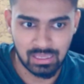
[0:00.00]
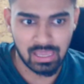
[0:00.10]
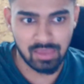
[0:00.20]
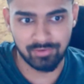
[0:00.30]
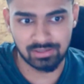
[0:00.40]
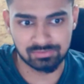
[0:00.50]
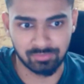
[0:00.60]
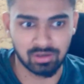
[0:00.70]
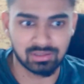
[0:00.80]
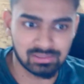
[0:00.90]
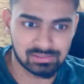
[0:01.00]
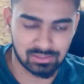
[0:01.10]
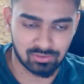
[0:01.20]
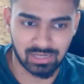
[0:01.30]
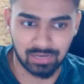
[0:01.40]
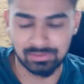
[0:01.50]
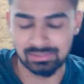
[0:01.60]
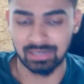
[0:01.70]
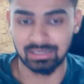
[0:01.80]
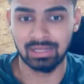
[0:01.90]
If it is smaller than 0, that means
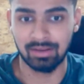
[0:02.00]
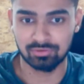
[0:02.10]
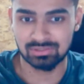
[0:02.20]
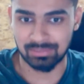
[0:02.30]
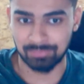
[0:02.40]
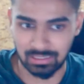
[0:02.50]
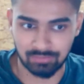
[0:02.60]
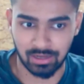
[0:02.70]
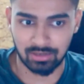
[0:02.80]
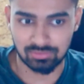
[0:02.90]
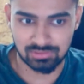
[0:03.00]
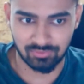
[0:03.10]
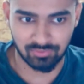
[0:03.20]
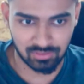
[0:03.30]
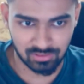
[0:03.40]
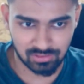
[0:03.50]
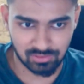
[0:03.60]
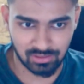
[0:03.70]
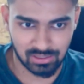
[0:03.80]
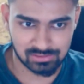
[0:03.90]
I didn't have to skip any values, therefore
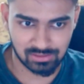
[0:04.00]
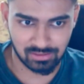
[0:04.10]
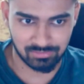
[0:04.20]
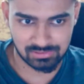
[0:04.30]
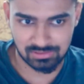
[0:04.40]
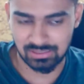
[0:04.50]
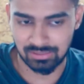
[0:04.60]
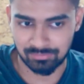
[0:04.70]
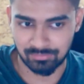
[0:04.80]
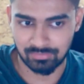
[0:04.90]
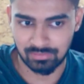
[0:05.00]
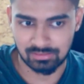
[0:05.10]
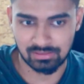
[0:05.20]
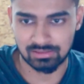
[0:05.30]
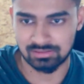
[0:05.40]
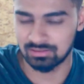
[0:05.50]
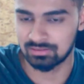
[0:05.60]
the answer remains the same. That's it.